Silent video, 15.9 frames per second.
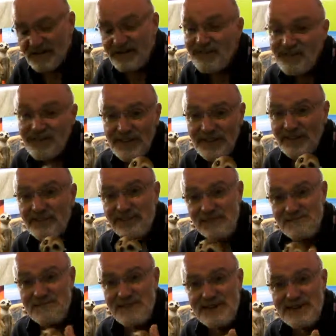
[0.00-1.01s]
These
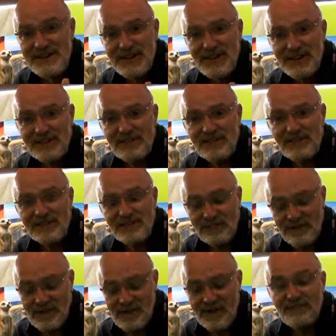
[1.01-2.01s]
things, meerkats,